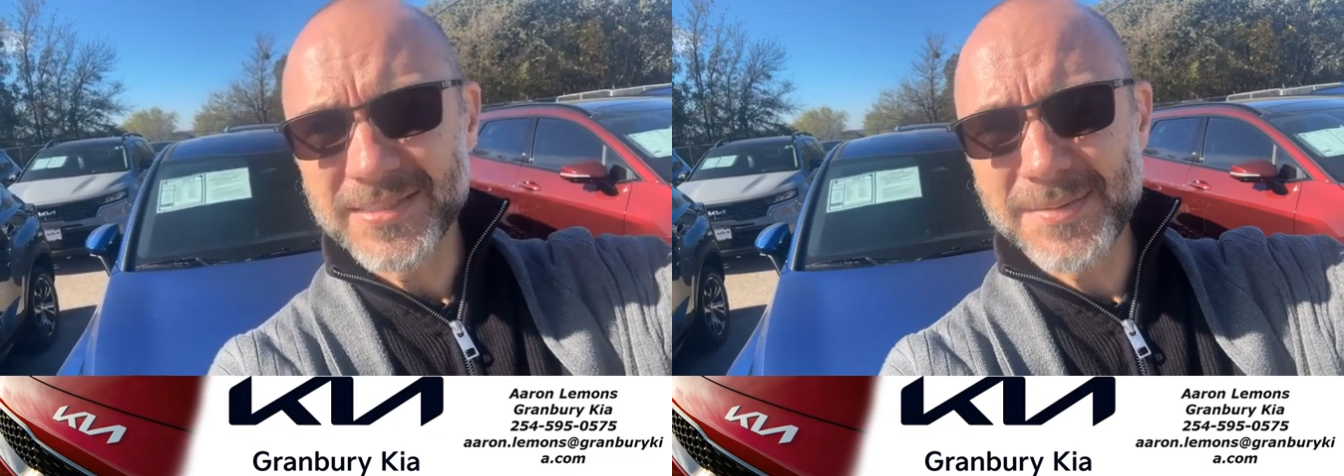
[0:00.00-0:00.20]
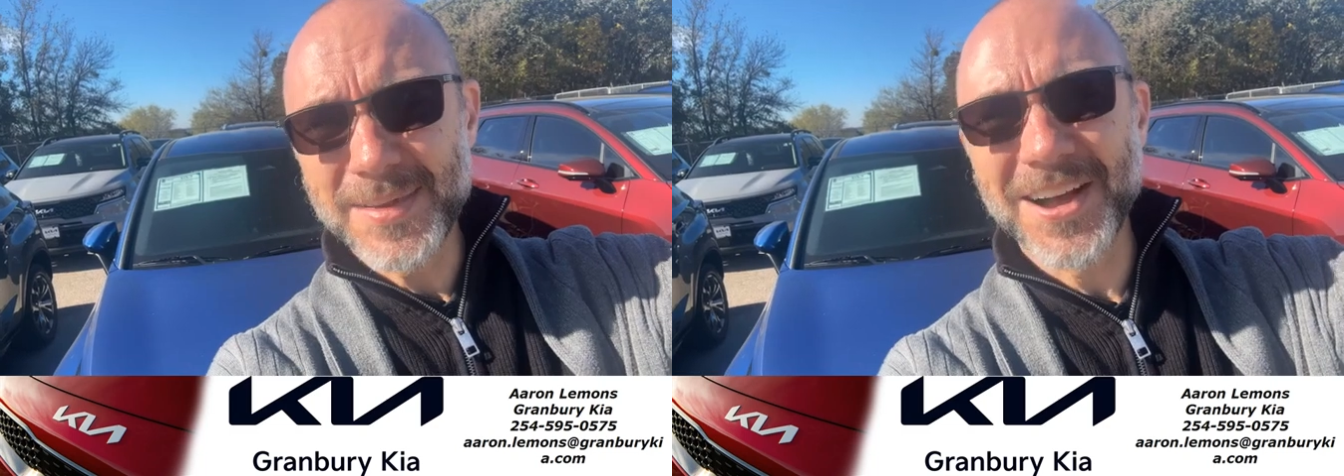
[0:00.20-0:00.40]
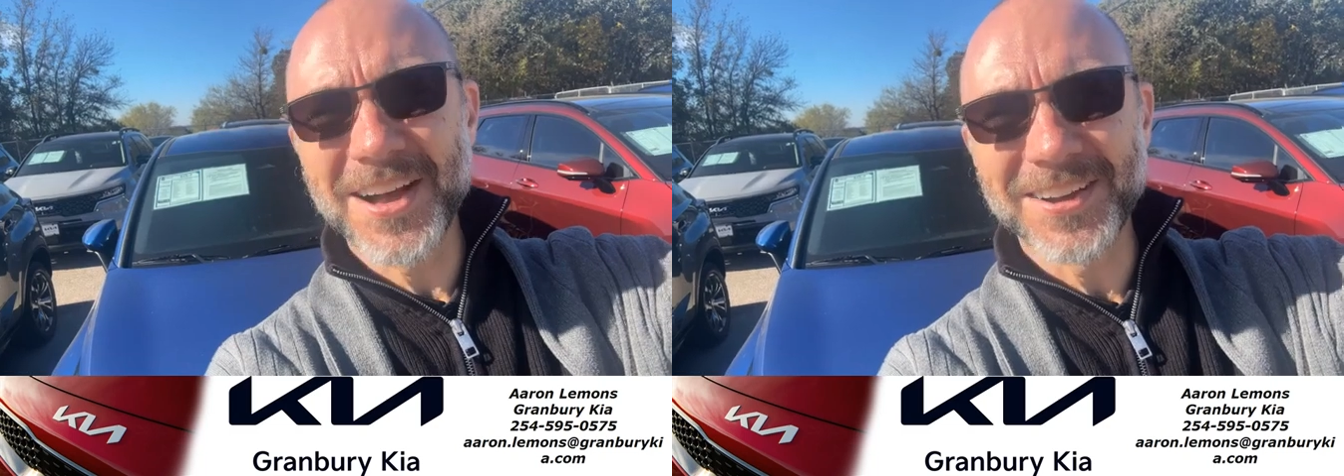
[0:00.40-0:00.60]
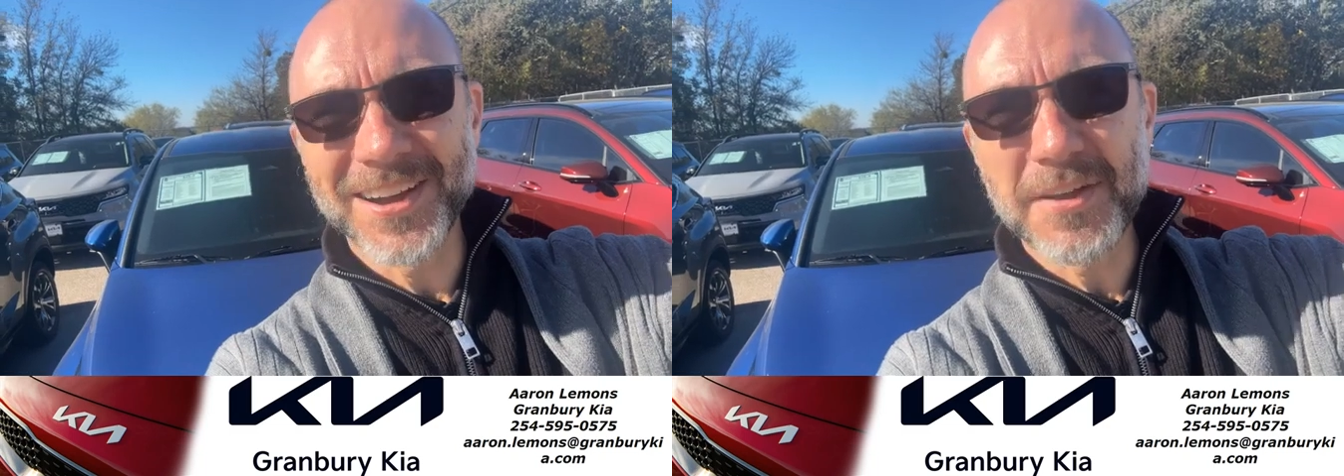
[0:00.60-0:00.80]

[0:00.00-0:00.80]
Give me a holler,